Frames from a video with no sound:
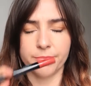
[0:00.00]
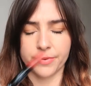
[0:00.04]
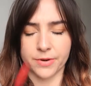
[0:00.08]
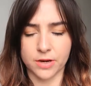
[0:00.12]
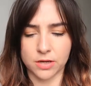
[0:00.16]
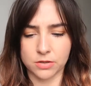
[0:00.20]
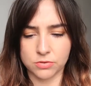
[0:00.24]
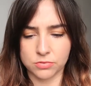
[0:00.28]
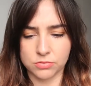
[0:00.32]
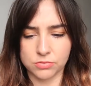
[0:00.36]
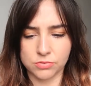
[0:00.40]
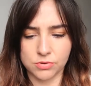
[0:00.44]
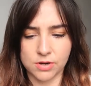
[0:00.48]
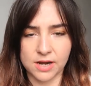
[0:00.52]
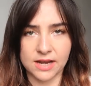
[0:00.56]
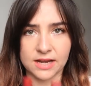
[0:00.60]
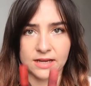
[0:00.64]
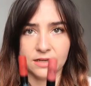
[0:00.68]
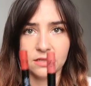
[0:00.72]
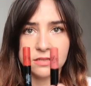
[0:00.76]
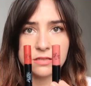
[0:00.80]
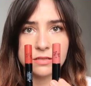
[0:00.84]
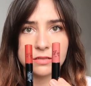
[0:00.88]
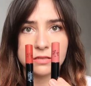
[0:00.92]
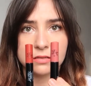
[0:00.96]
brown
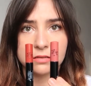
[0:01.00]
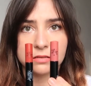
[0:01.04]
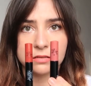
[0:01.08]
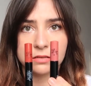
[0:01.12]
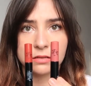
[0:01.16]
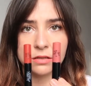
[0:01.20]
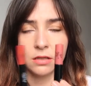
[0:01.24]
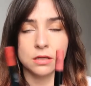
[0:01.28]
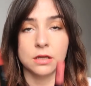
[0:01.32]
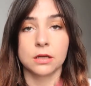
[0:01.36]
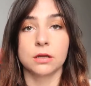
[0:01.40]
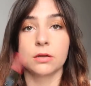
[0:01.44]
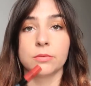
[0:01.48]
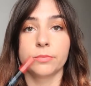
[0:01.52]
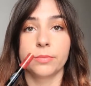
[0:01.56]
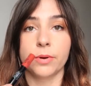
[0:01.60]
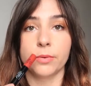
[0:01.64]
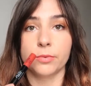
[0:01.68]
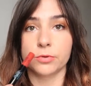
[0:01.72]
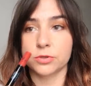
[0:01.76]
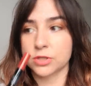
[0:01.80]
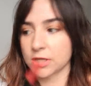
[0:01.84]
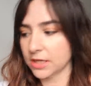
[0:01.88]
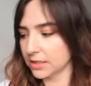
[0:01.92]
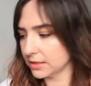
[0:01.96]
red. But
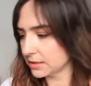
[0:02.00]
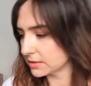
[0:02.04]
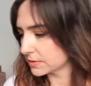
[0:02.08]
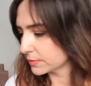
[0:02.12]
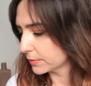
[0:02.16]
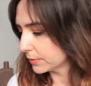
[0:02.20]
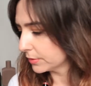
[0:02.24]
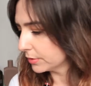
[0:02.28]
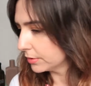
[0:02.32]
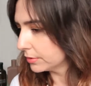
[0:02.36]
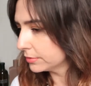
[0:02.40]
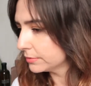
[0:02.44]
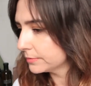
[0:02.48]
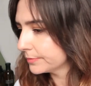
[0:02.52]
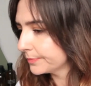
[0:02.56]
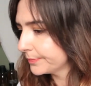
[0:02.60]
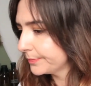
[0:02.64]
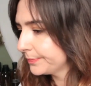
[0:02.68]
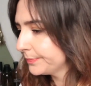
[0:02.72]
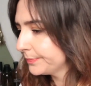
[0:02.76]
we'll try this one on.